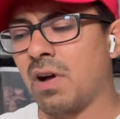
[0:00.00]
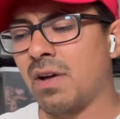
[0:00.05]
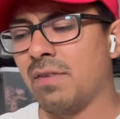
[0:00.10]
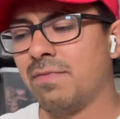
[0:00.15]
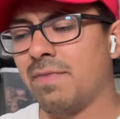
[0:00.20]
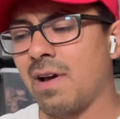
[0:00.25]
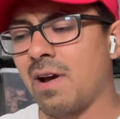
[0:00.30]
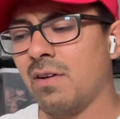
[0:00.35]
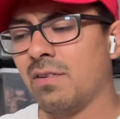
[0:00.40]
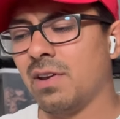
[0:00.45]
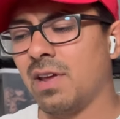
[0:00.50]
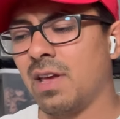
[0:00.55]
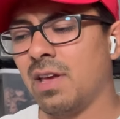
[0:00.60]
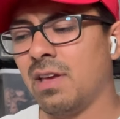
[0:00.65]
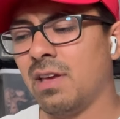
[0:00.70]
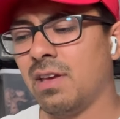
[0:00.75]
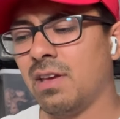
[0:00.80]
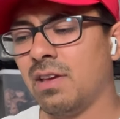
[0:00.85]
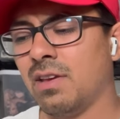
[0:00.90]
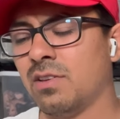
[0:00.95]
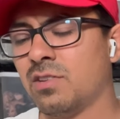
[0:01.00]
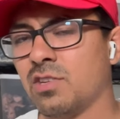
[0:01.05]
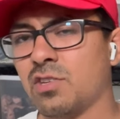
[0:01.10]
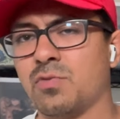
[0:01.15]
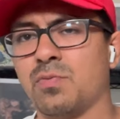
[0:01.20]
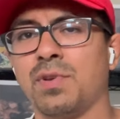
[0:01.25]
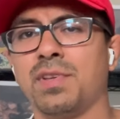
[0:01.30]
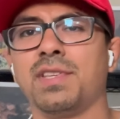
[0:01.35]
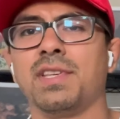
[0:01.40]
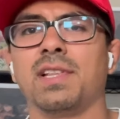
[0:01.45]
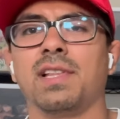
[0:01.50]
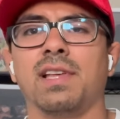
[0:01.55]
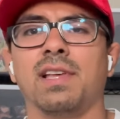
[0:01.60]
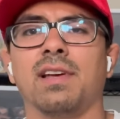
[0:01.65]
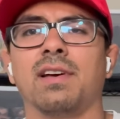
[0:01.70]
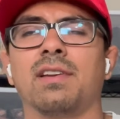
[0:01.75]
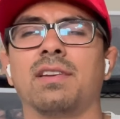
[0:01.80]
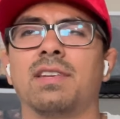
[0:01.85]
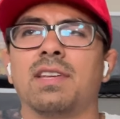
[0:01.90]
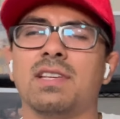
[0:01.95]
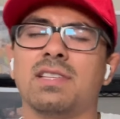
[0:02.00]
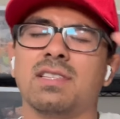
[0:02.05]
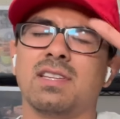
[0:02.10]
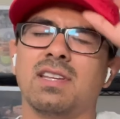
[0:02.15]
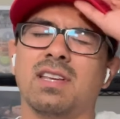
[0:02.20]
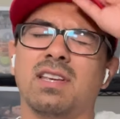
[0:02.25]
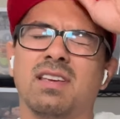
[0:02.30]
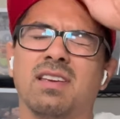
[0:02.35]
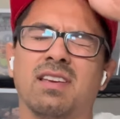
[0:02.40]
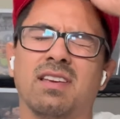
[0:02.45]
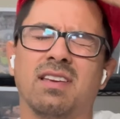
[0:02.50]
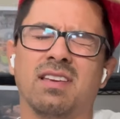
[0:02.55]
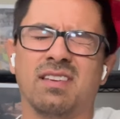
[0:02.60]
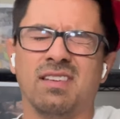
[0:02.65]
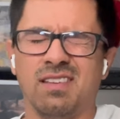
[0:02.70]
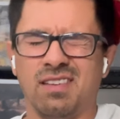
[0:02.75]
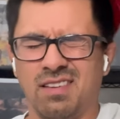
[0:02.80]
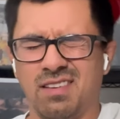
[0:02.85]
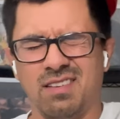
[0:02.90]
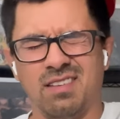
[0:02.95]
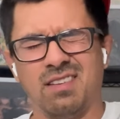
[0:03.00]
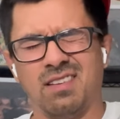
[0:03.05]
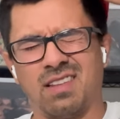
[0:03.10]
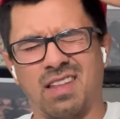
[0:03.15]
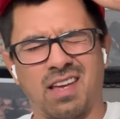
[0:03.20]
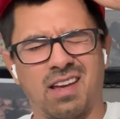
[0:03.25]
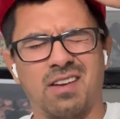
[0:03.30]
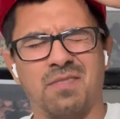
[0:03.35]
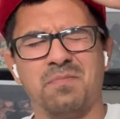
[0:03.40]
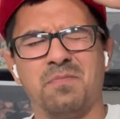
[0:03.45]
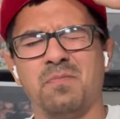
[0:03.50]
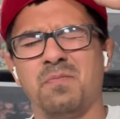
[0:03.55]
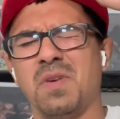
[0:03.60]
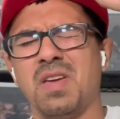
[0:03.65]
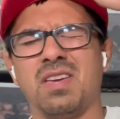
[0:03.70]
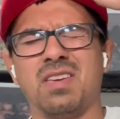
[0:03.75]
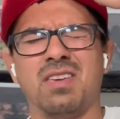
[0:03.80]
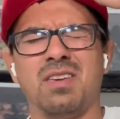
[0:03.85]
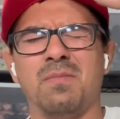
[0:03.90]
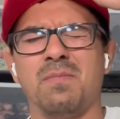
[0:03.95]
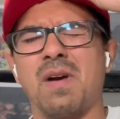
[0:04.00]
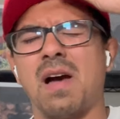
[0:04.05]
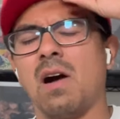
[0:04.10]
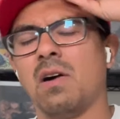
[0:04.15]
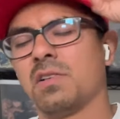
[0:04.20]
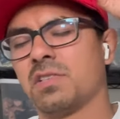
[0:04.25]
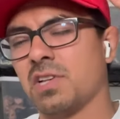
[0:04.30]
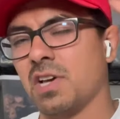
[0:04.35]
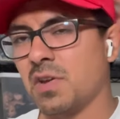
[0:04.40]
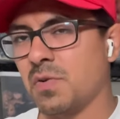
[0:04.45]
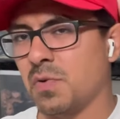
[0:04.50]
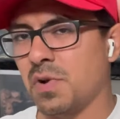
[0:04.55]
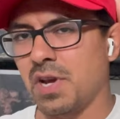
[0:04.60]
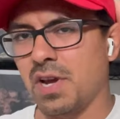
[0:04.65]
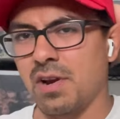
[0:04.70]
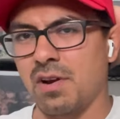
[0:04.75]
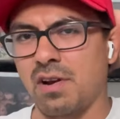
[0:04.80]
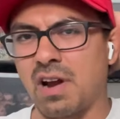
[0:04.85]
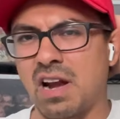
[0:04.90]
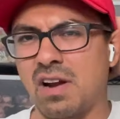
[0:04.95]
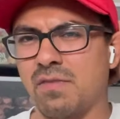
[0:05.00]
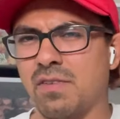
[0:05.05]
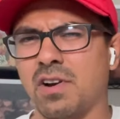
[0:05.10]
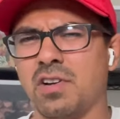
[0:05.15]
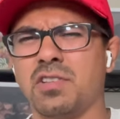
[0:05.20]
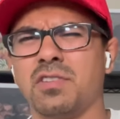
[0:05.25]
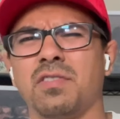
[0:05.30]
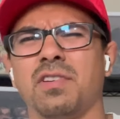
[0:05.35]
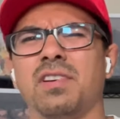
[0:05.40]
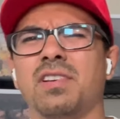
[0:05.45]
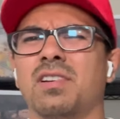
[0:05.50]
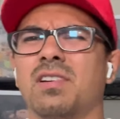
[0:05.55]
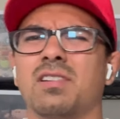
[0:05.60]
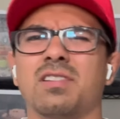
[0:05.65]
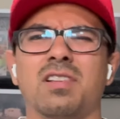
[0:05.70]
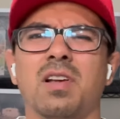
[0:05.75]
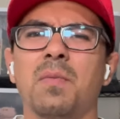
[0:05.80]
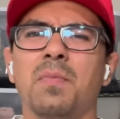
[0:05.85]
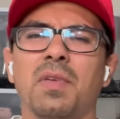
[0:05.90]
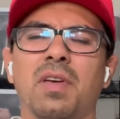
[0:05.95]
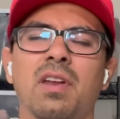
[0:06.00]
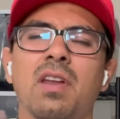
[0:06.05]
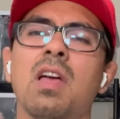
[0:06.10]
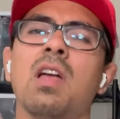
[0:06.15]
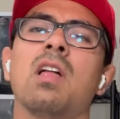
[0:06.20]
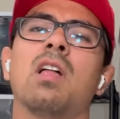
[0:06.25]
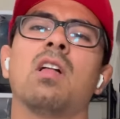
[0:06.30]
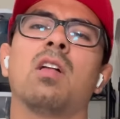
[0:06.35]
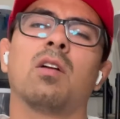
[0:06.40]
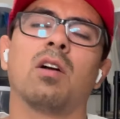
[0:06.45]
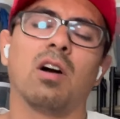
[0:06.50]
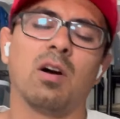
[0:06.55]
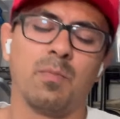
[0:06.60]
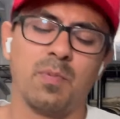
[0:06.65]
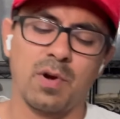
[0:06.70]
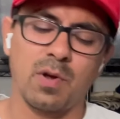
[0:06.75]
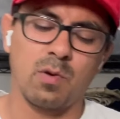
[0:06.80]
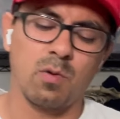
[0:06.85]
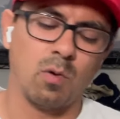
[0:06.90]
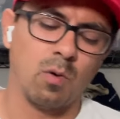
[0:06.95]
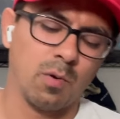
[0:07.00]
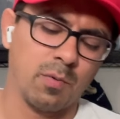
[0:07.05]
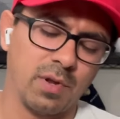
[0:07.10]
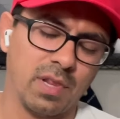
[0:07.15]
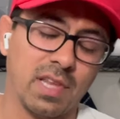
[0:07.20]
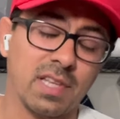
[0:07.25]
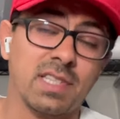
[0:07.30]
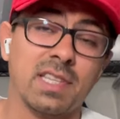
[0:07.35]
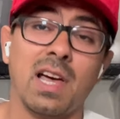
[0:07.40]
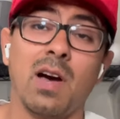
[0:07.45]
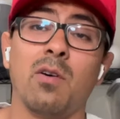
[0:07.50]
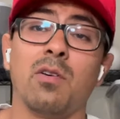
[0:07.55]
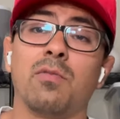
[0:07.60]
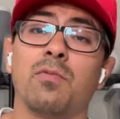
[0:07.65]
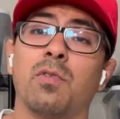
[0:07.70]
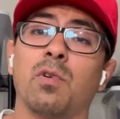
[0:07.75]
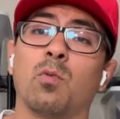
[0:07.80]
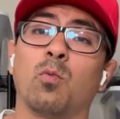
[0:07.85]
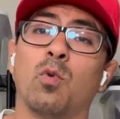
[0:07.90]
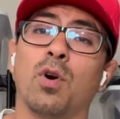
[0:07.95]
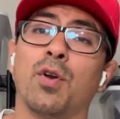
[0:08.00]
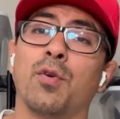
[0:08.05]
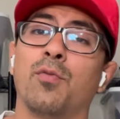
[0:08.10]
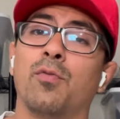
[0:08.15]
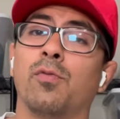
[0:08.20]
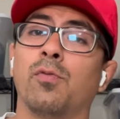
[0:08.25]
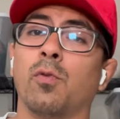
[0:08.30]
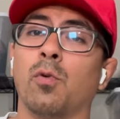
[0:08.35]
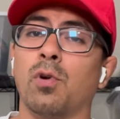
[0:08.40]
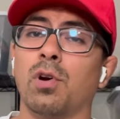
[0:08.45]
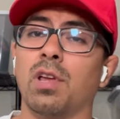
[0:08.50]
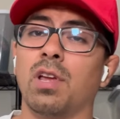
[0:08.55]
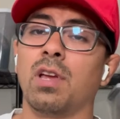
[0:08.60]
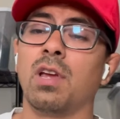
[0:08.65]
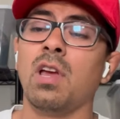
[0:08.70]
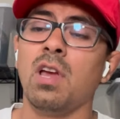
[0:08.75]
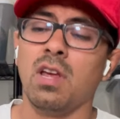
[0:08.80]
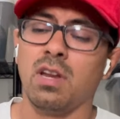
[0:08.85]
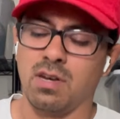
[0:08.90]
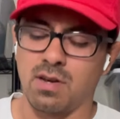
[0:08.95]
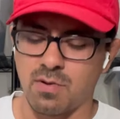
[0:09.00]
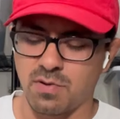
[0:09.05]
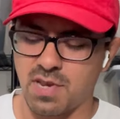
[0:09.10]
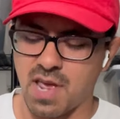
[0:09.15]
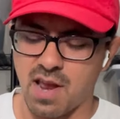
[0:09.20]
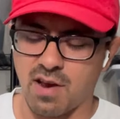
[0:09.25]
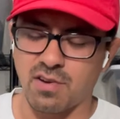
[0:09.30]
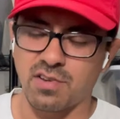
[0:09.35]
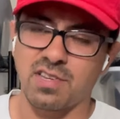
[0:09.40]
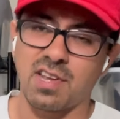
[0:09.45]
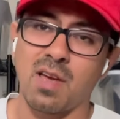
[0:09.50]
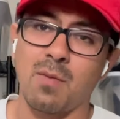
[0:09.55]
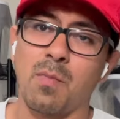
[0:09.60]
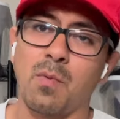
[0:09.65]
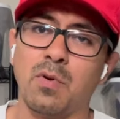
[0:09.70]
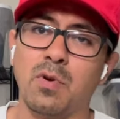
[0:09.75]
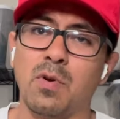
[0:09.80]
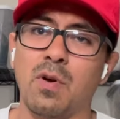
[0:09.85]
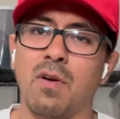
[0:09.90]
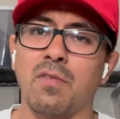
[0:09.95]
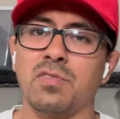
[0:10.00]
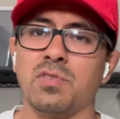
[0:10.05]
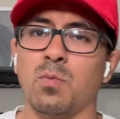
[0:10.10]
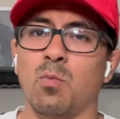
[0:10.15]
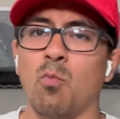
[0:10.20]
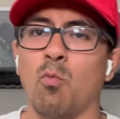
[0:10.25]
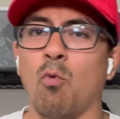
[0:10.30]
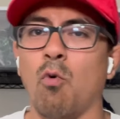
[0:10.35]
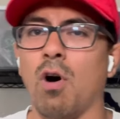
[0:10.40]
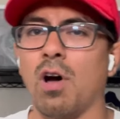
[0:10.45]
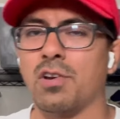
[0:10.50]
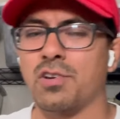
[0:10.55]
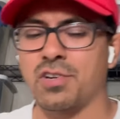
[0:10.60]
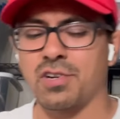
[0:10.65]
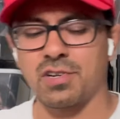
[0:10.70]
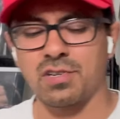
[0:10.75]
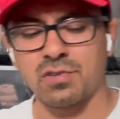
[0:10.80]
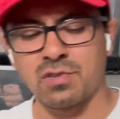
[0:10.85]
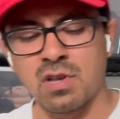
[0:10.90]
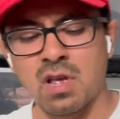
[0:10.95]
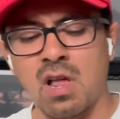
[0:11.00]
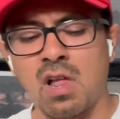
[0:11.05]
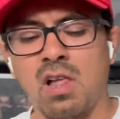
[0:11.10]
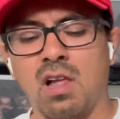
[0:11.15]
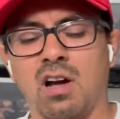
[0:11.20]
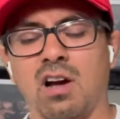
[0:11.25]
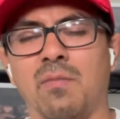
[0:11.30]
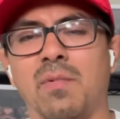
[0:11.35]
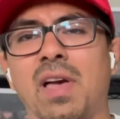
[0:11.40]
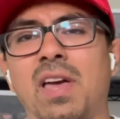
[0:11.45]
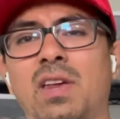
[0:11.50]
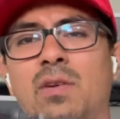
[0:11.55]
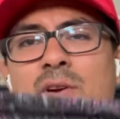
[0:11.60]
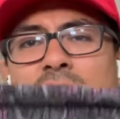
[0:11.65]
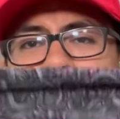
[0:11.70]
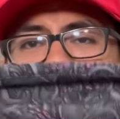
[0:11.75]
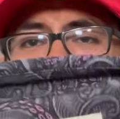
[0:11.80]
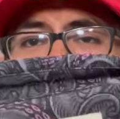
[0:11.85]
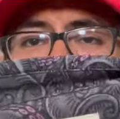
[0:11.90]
found just recently a Disney like Mickey Mouse 100-year anniversary or something. Pretty cool. And we listed that one for $140. No takers yet, but we do have some watchers. Anyways,